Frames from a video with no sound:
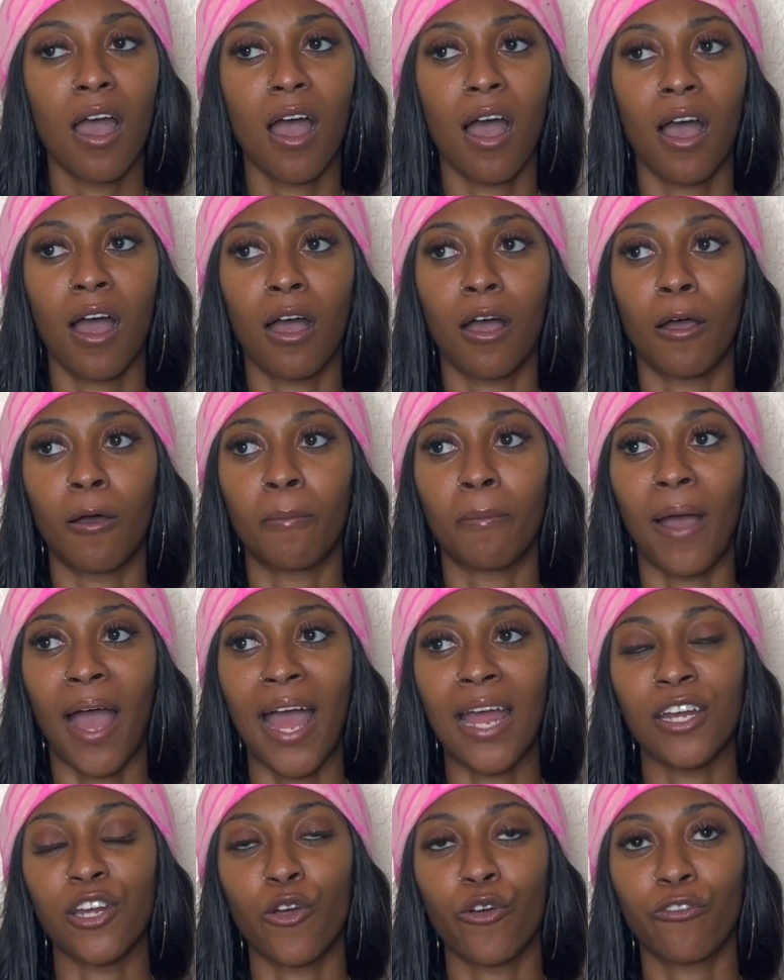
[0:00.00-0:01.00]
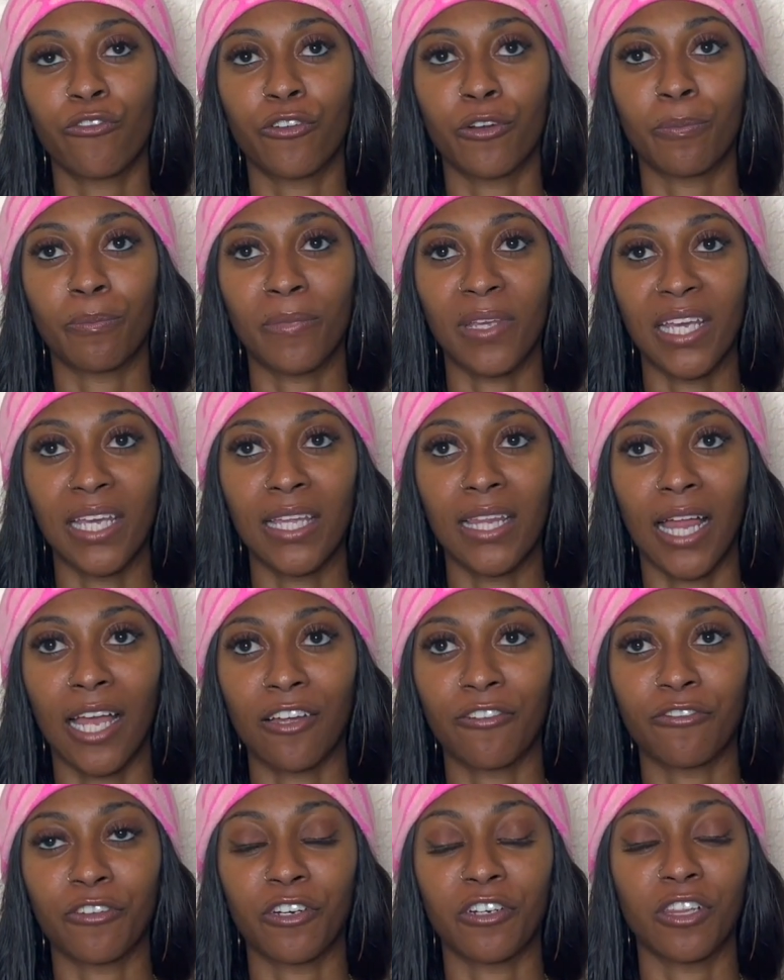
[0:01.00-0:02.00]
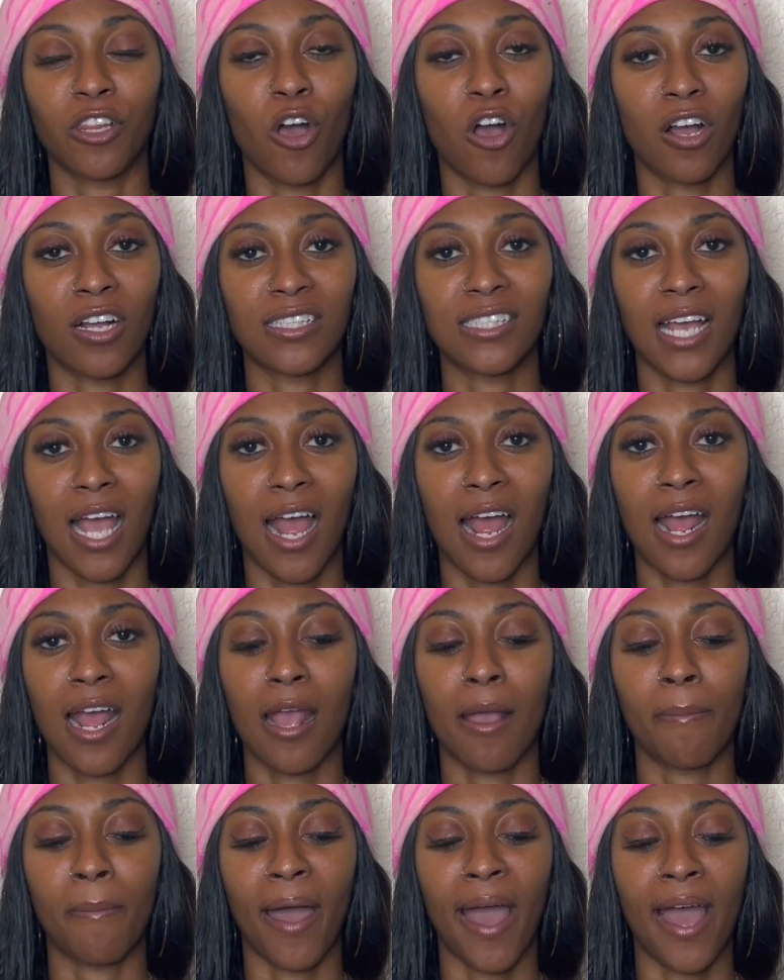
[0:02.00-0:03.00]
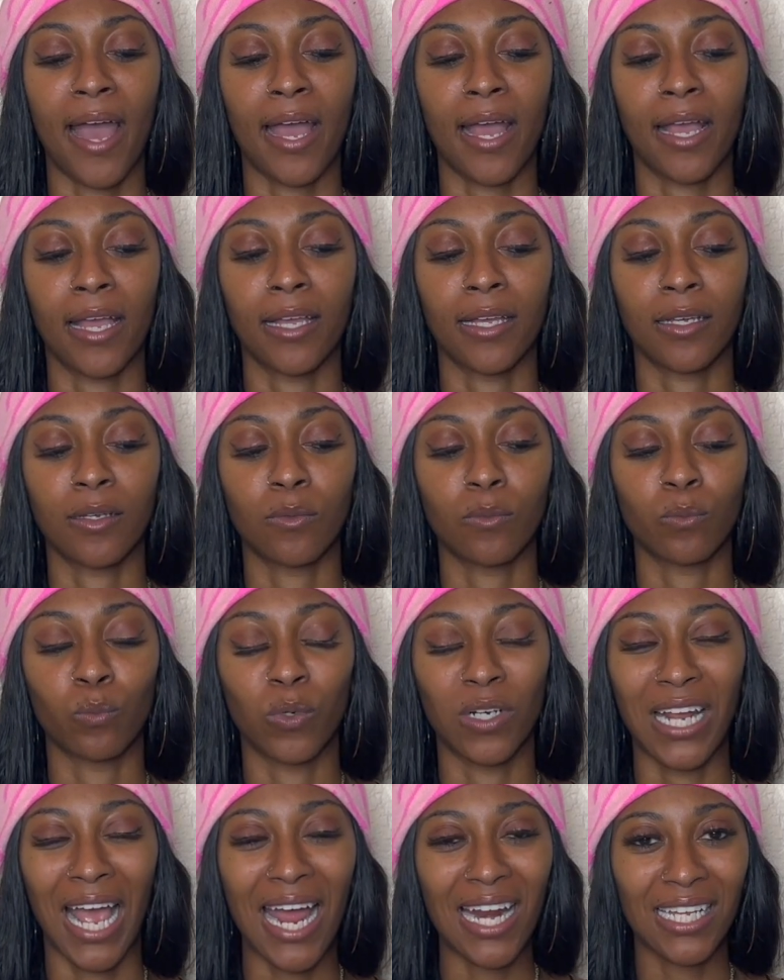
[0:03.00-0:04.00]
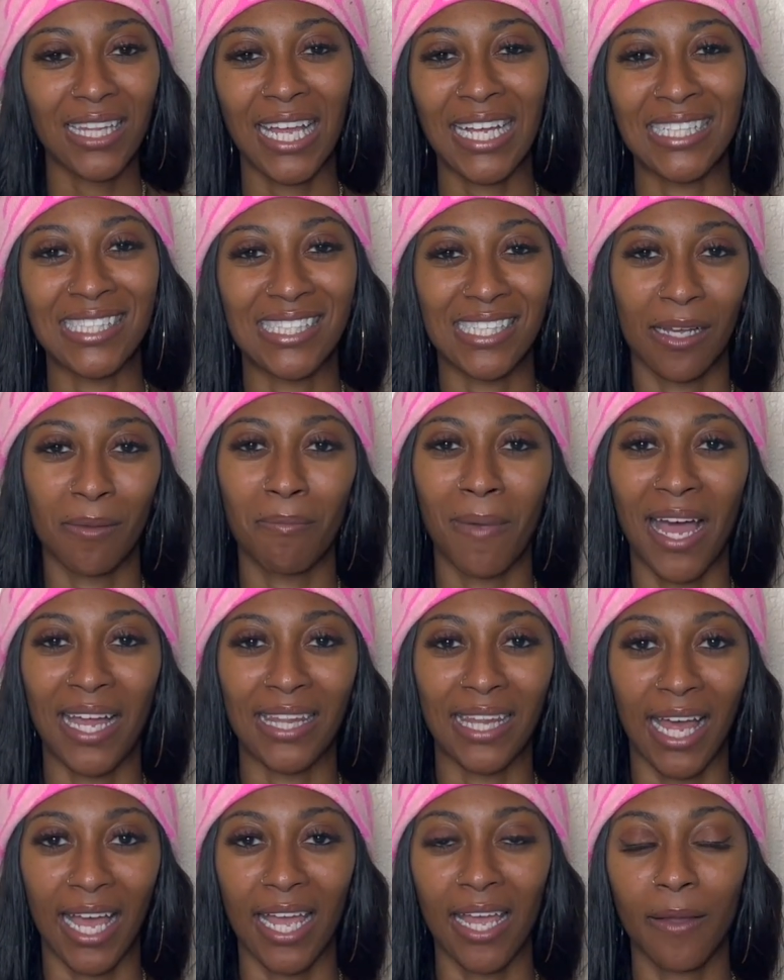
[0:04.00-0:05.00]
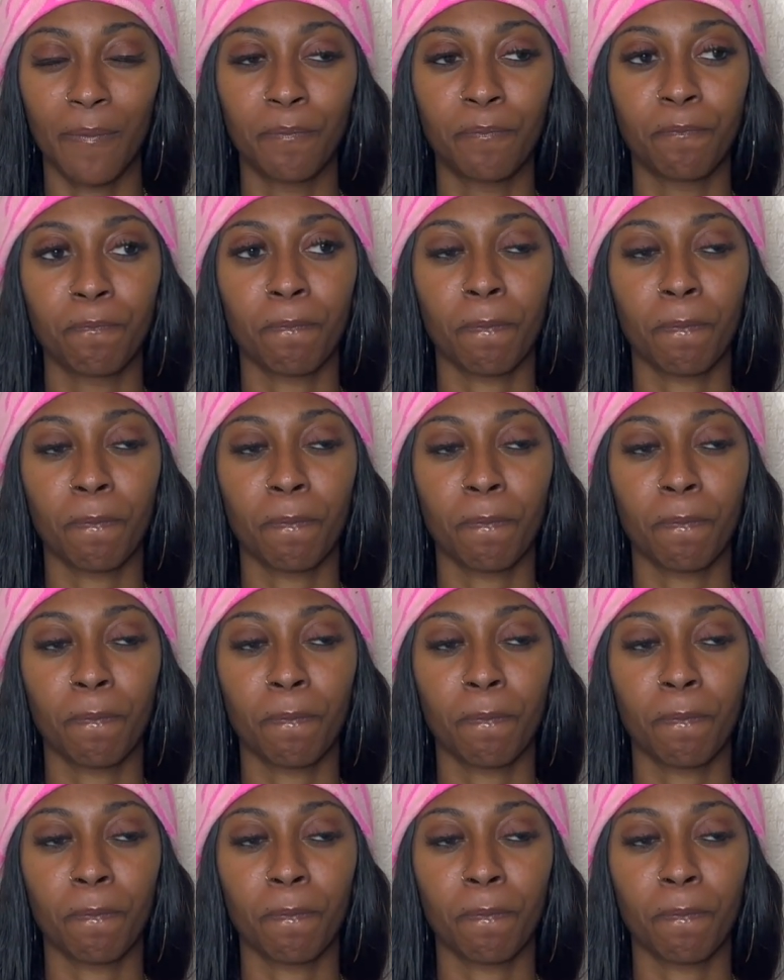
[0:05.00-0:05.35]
I know for me, like for a long time, I would kind of like dim my light.